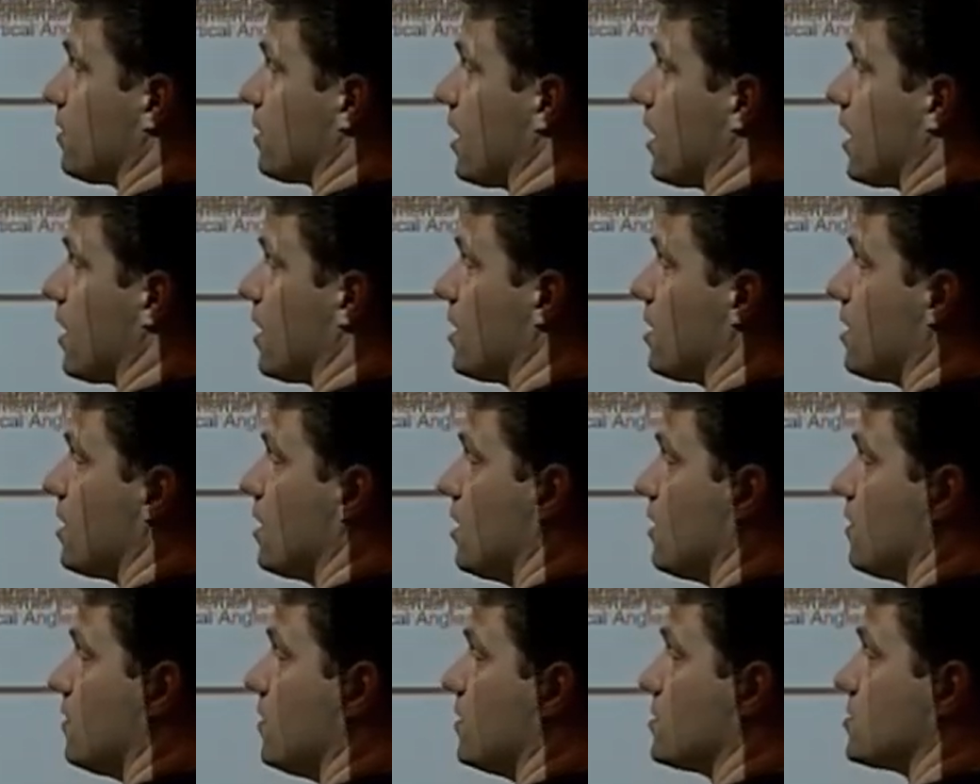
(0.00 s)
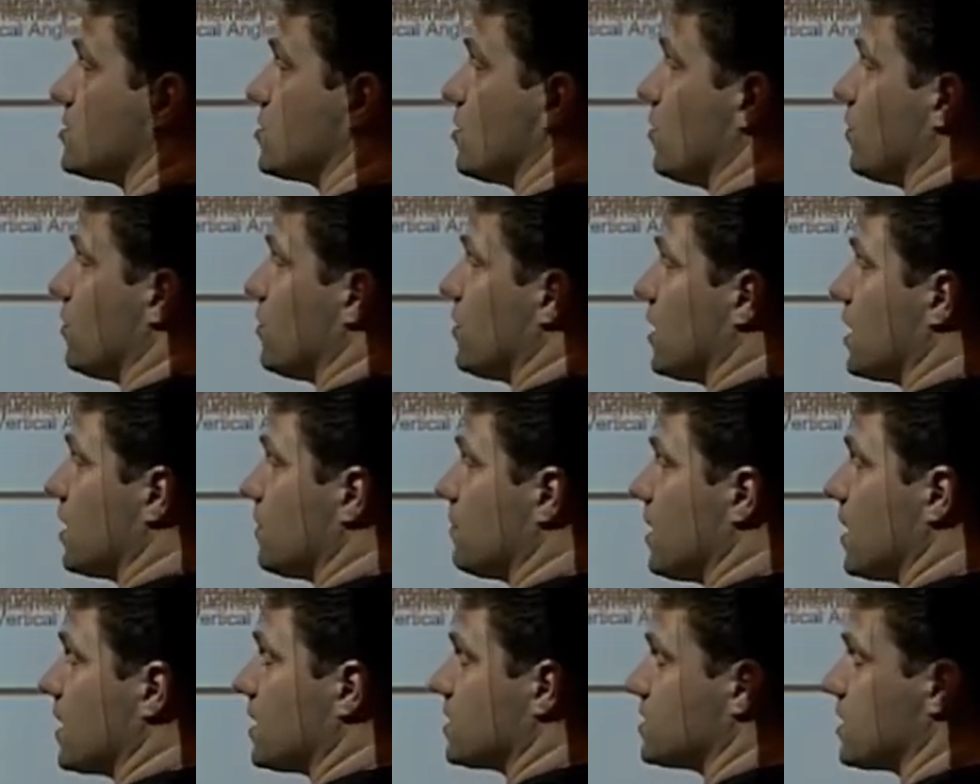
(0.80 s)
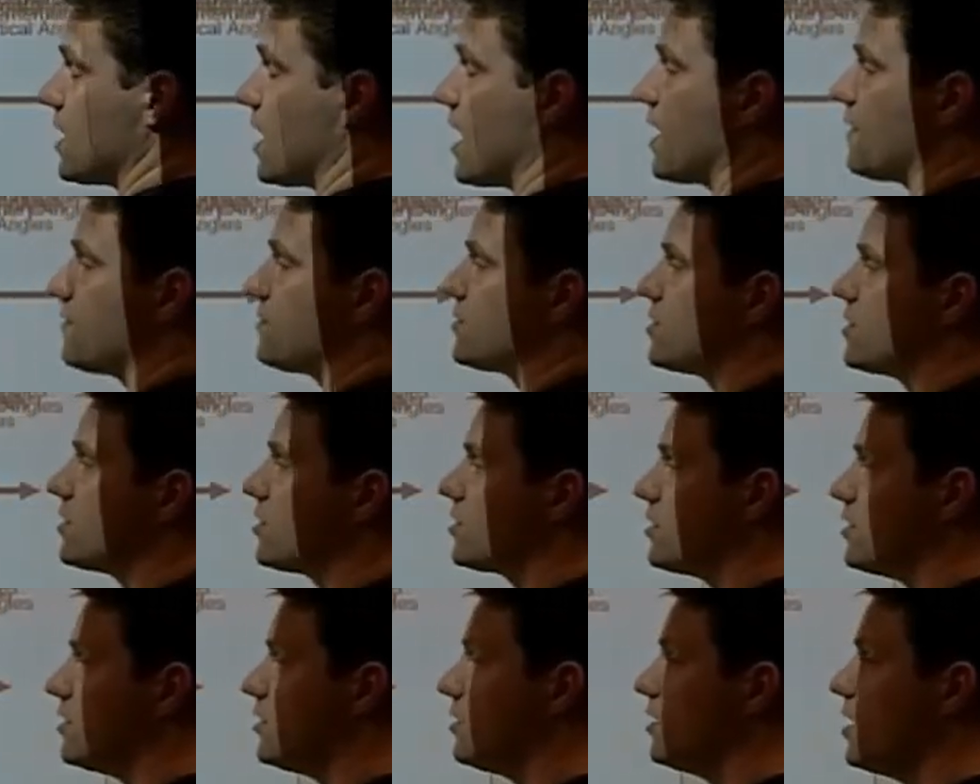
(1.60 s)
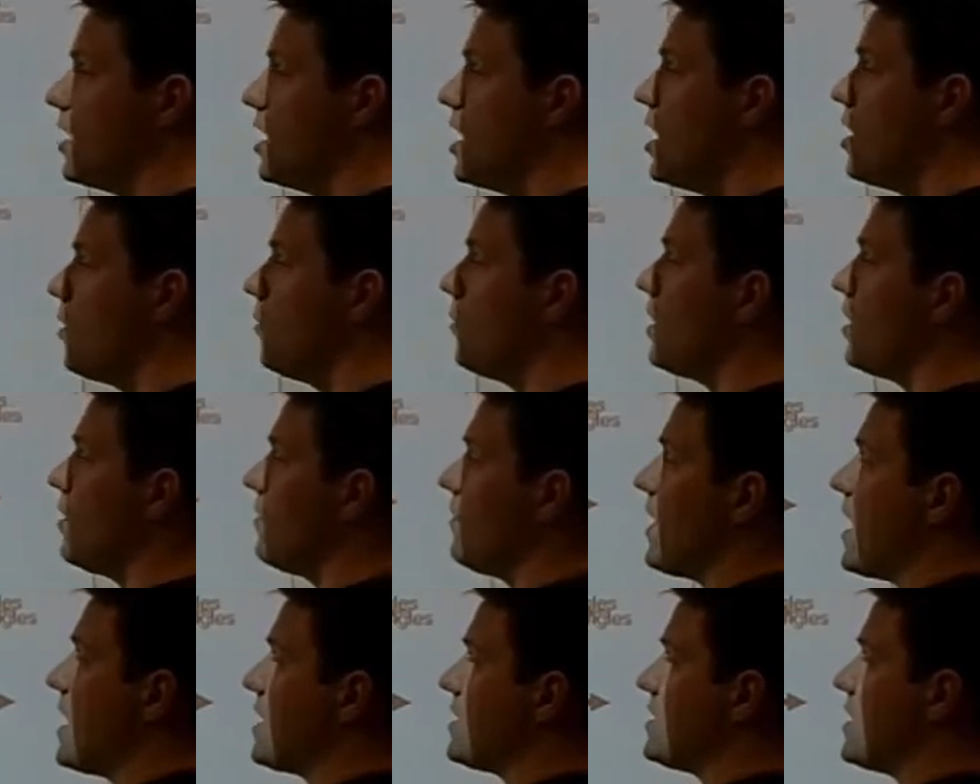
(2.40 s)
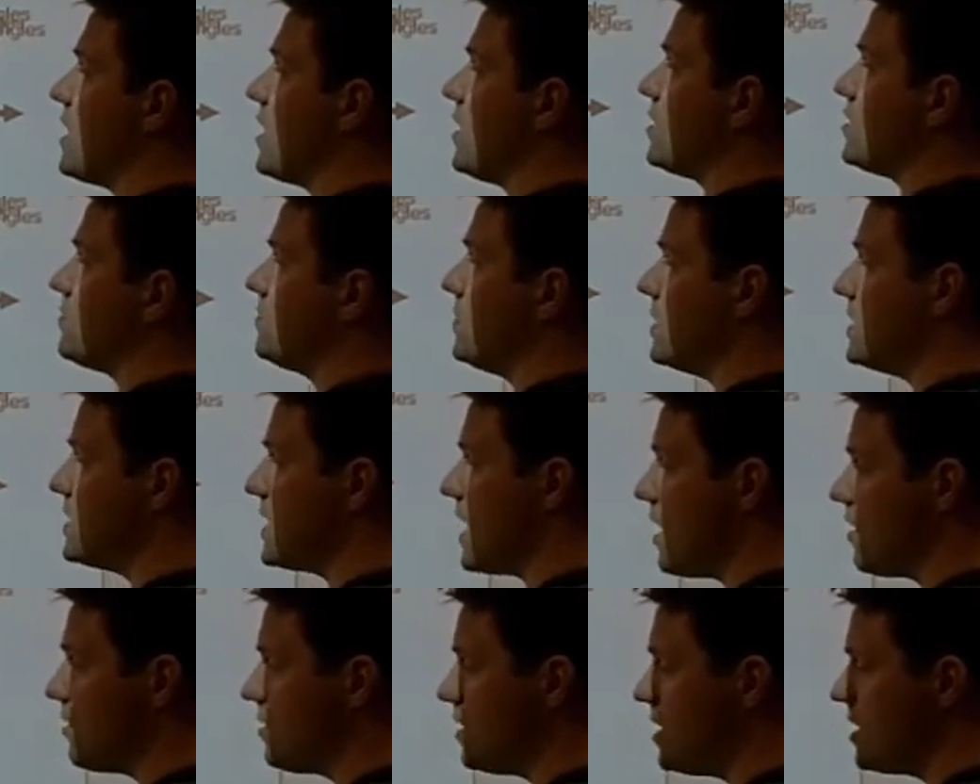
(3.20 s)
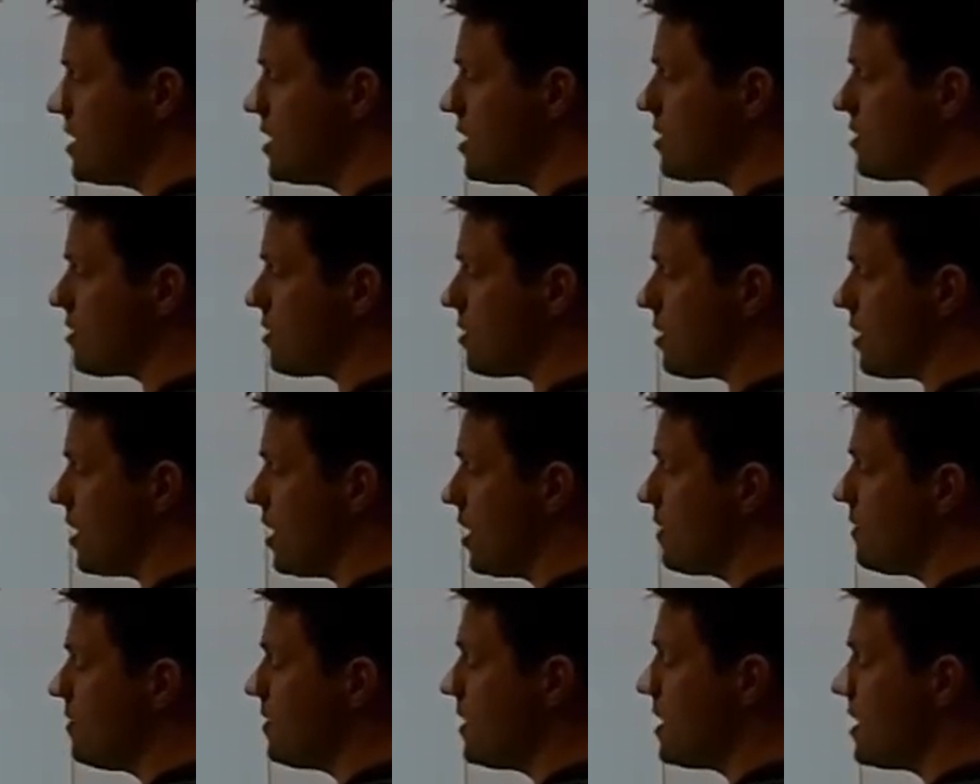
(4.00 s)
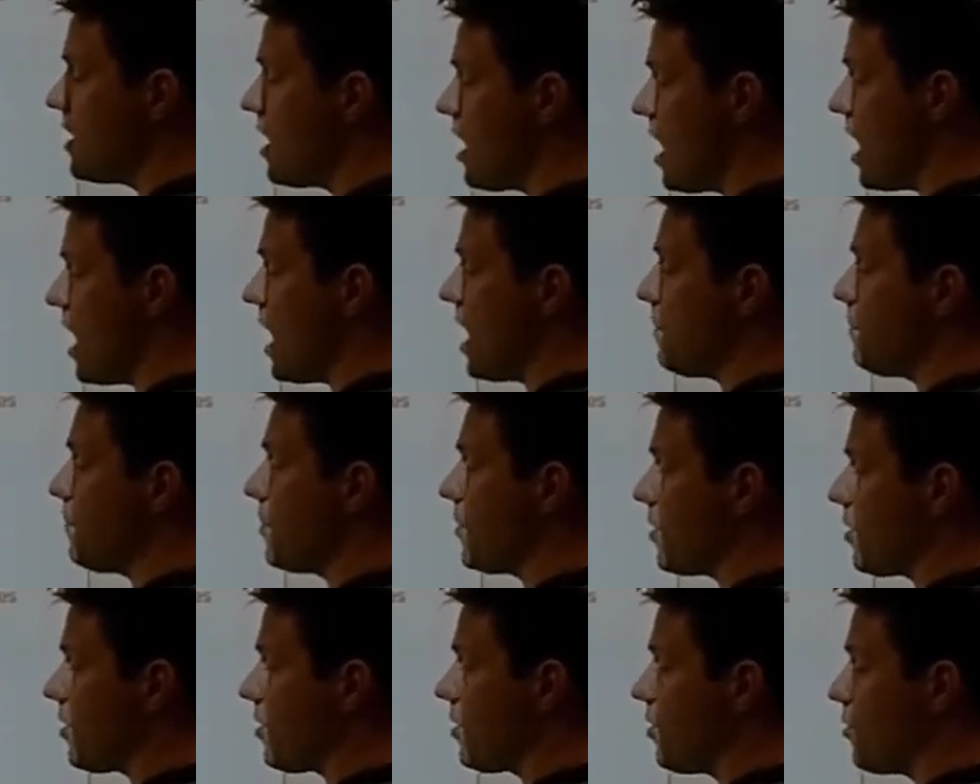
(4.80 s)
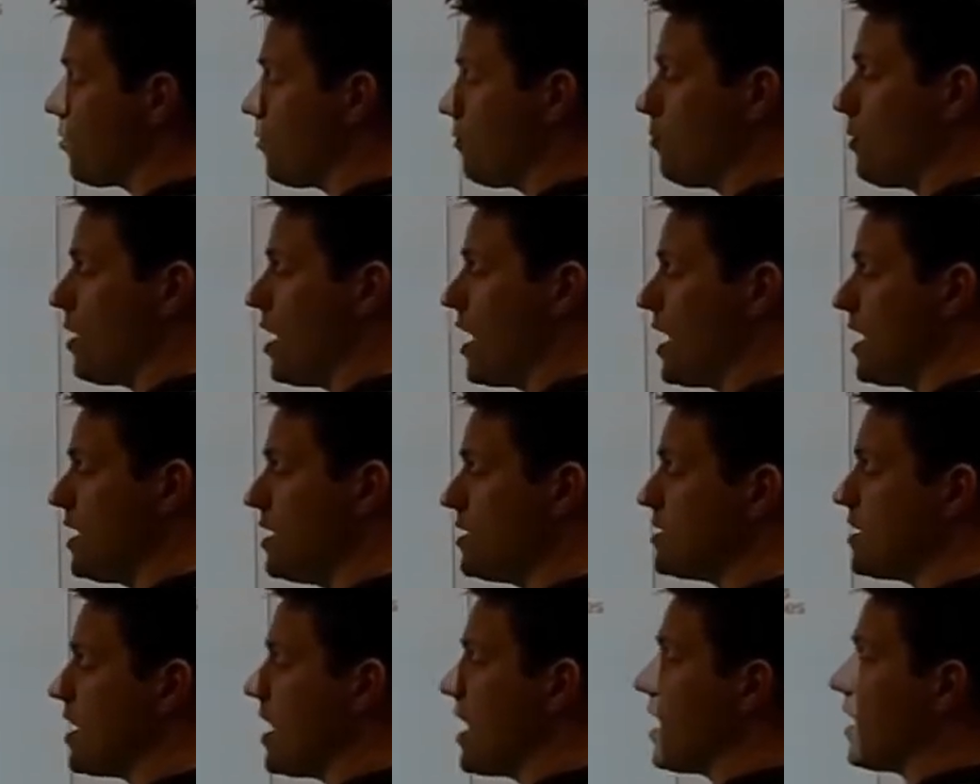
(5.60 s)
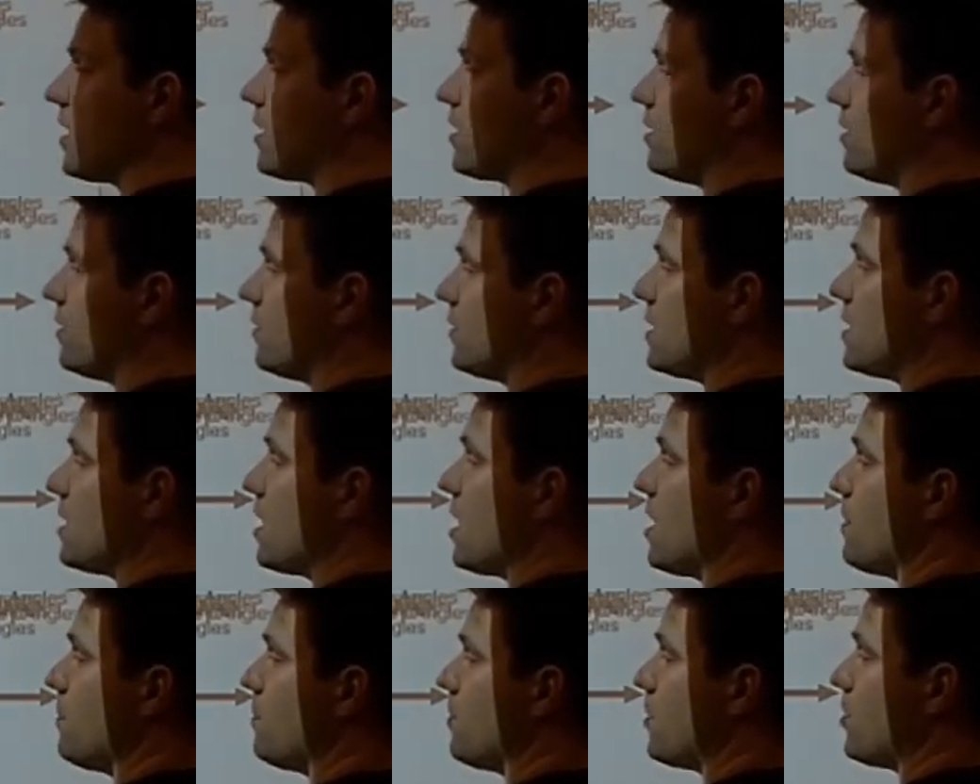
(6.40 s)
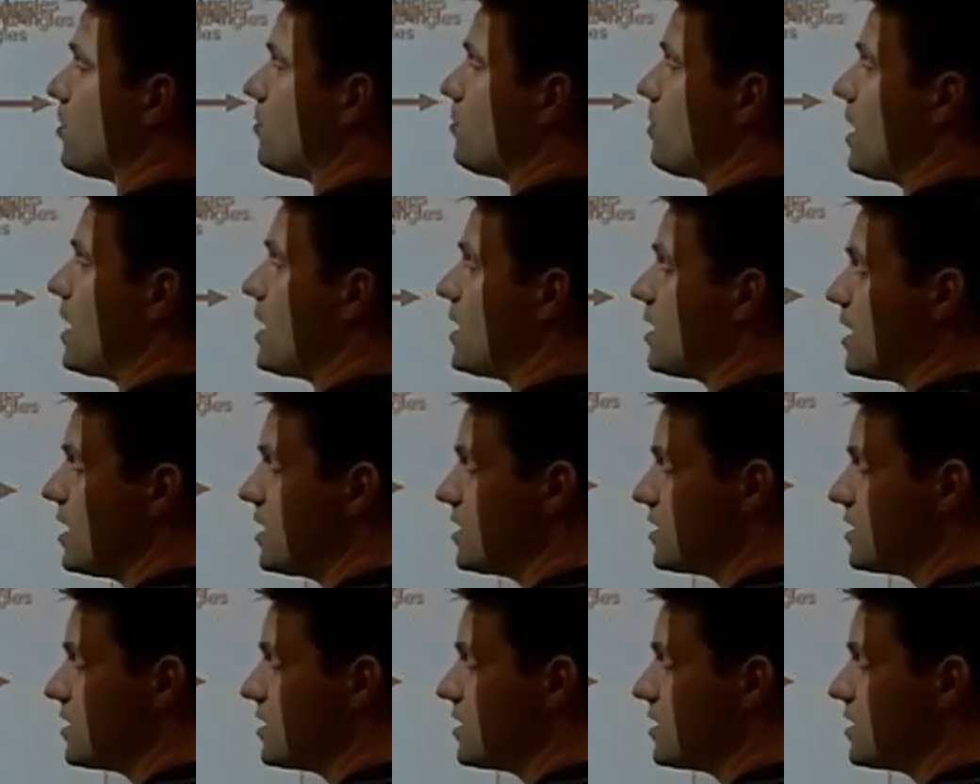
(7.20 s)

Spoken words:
Okay, this whole thing makes the half circle. Well, that tells me down here the upper right angle, the upper right.